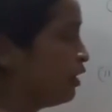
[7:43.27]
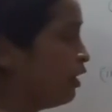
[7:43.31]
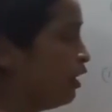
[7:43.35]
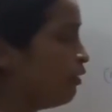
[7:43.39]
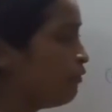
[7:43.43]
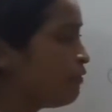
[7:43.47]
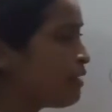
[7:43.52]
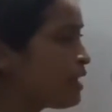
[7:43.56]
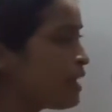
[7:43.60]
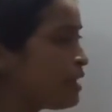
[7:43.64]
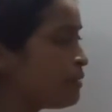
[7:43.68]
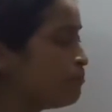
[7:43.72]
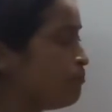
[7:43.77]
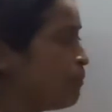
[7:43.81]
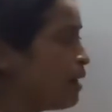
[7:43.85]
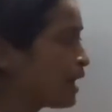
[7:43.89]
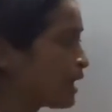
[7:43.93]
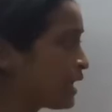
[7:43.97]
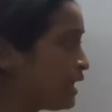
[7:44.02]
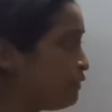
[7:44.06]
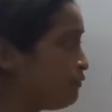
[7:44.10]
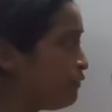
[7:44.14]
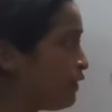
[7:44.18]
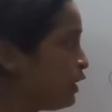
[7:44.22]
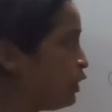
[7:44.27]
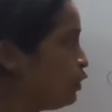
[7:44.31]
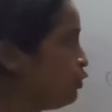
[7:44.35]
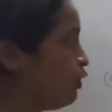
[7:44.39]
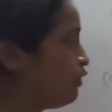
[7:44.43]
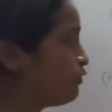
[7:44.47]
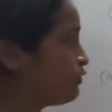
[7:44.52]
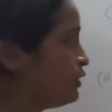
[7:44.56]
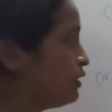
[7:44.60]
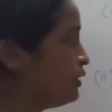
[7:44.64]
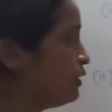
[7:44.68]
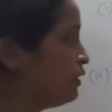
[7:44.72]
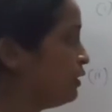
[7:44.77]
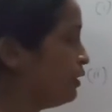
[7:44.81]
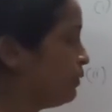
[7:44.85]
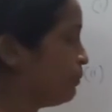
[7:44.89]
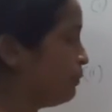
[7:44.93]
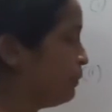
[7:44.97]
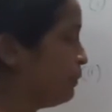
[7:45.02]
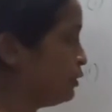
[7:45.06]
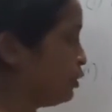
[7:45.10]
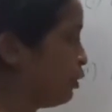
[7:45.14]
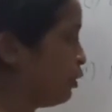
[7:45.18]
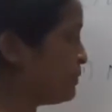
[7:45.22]
Alright, market value of
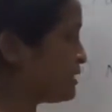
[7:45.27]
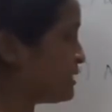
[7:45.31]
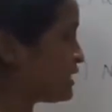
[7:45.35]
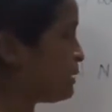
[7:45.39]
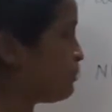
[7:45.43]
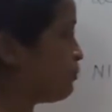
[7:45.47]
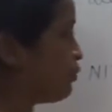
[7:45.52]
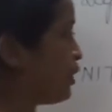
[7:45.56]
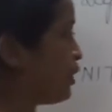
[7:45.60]
the domestic